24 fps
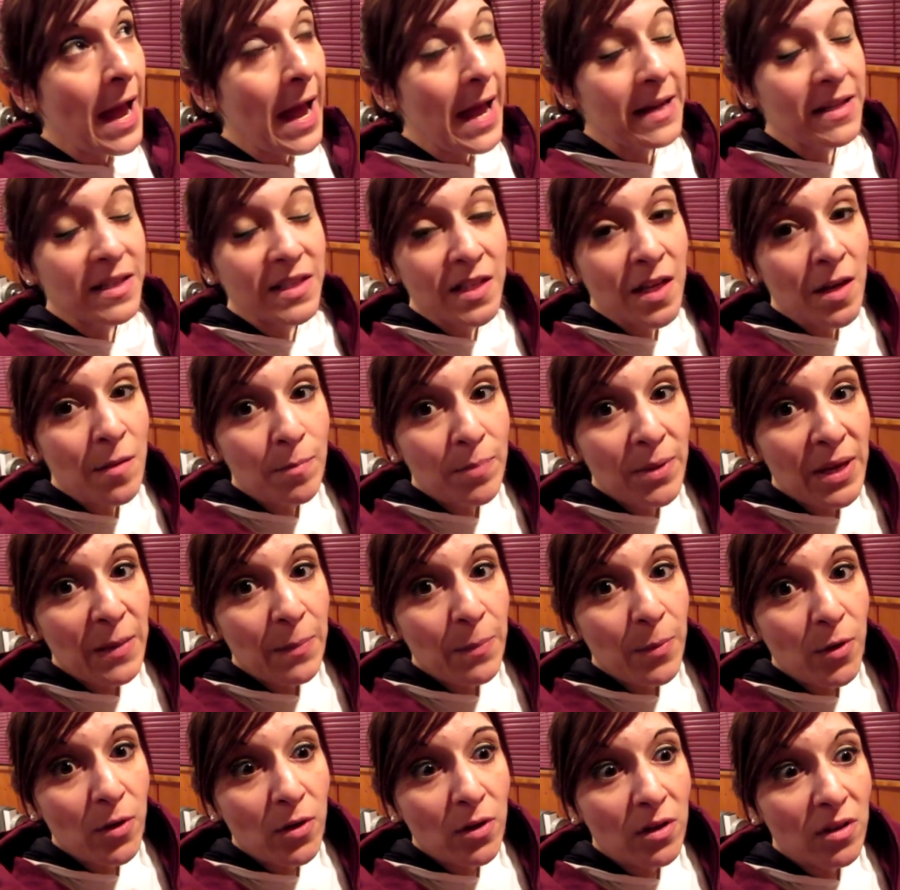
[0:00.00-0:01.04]
And some
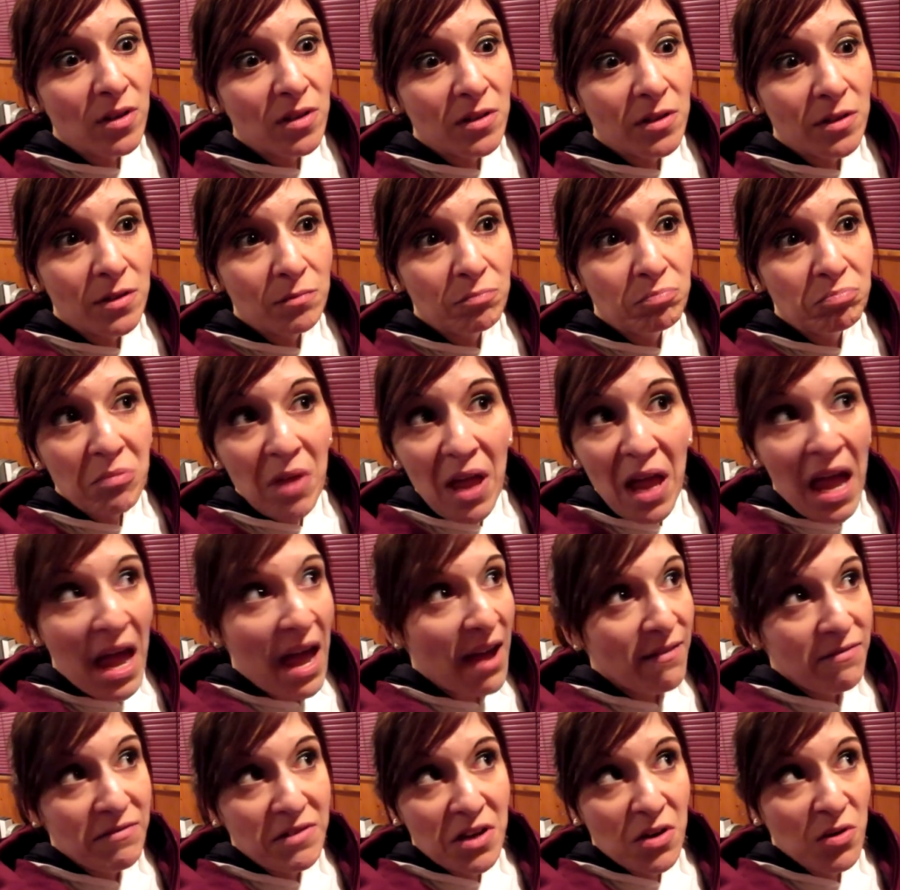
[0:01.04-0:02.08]
people
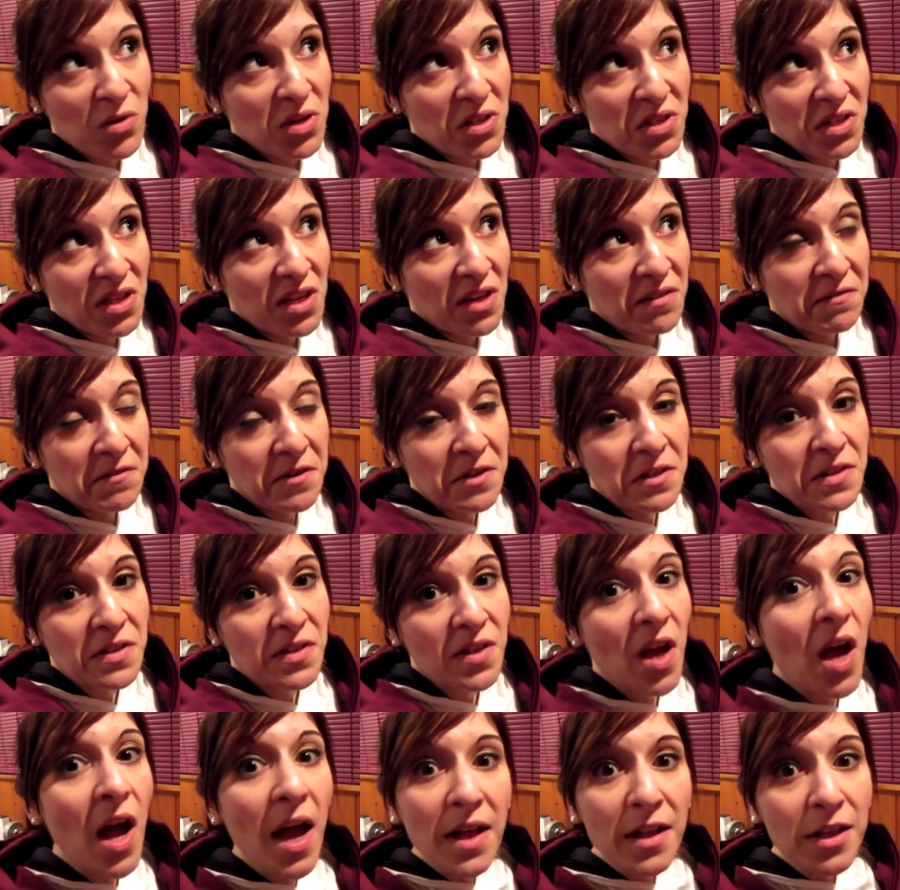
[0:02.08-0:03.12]
haven't noticed a difference.
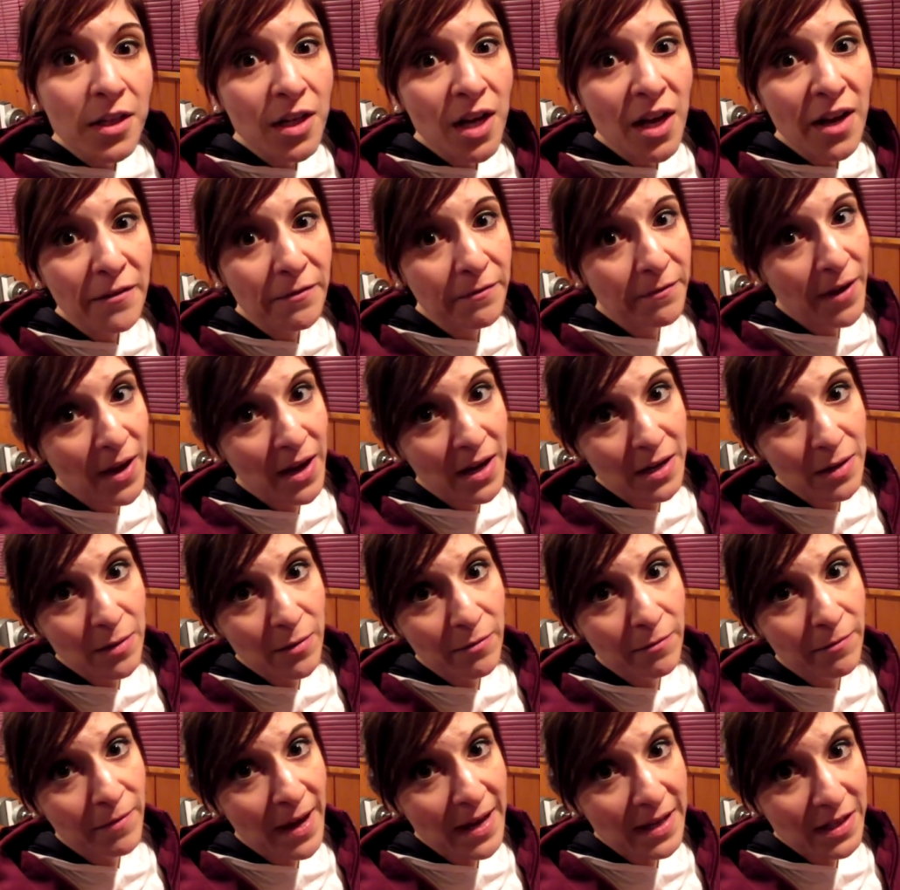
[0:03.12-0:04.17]
Kyle and I
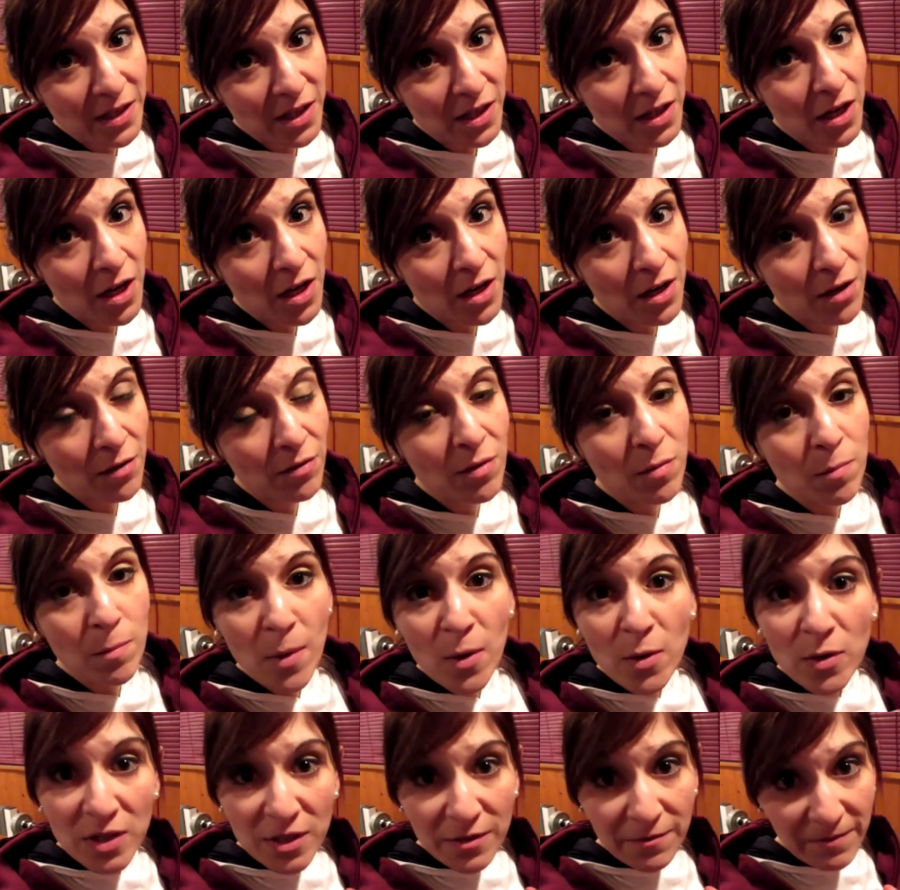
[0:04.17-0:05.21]
find fasted cardio the
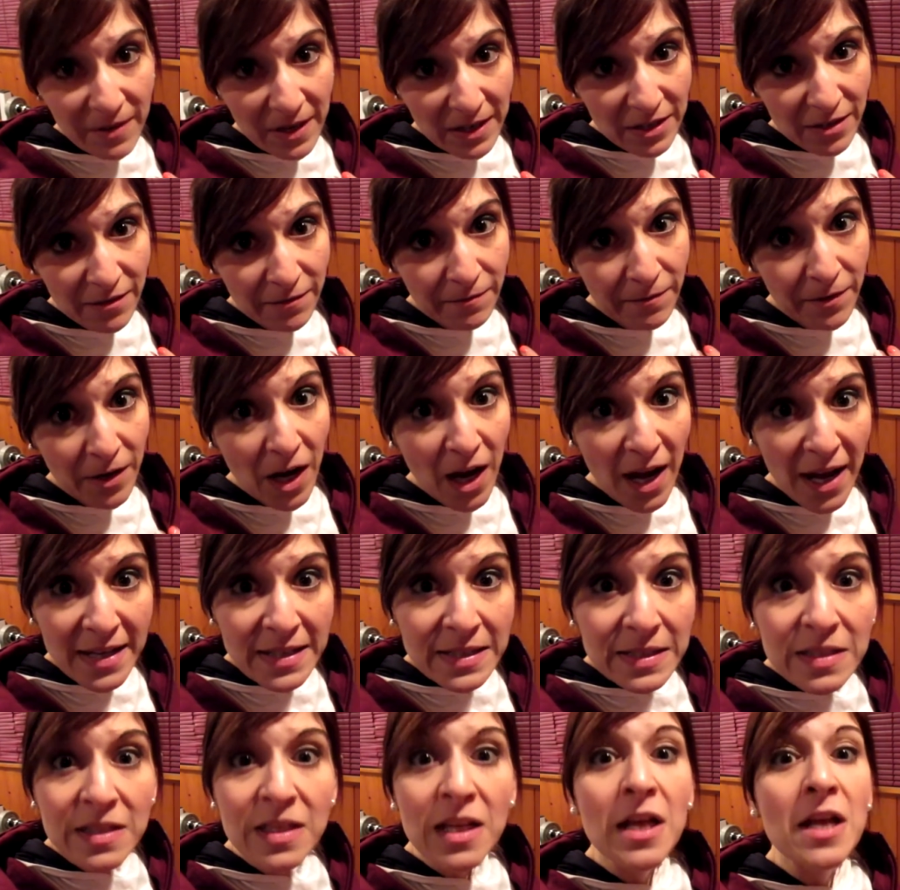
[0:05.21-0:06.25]
most effective for us.